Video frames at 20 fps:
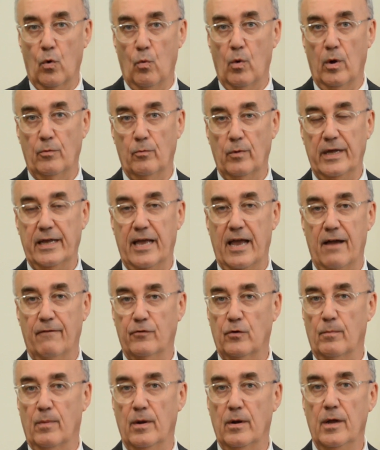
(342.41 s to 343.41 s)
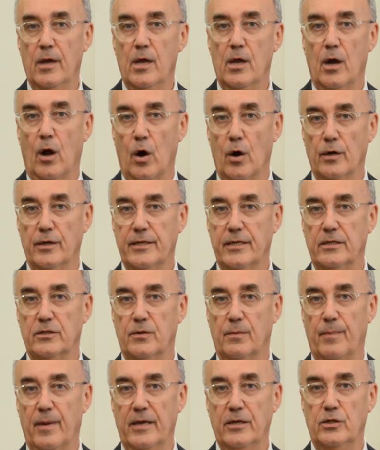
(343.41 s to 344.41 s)
or 1 week after, but our
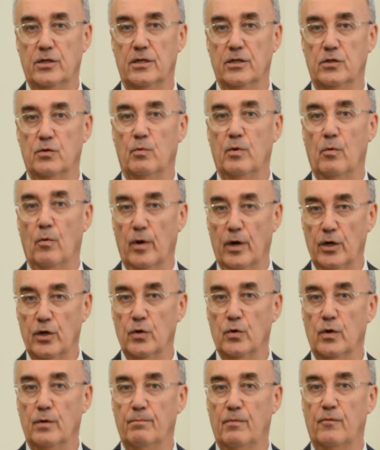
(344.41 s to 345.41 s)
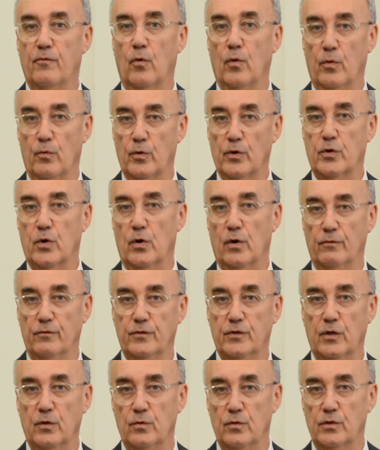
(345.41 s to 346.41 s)
anticipation is that we want to do it before the return of
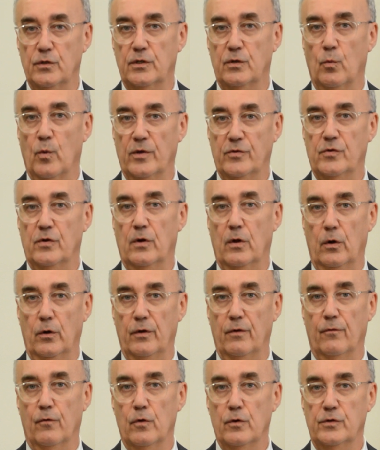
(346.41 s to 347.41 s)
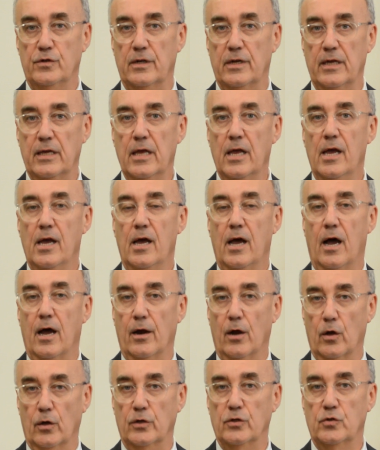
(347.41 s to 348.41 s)
students to Western Illinois University on
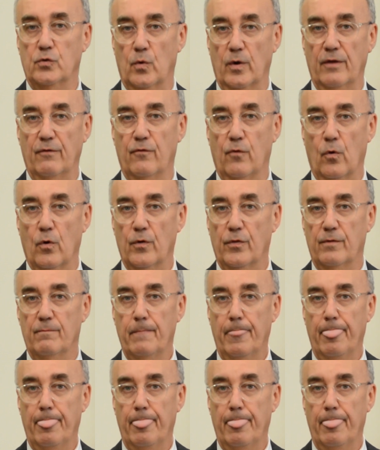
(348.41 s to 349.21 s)
August 24th.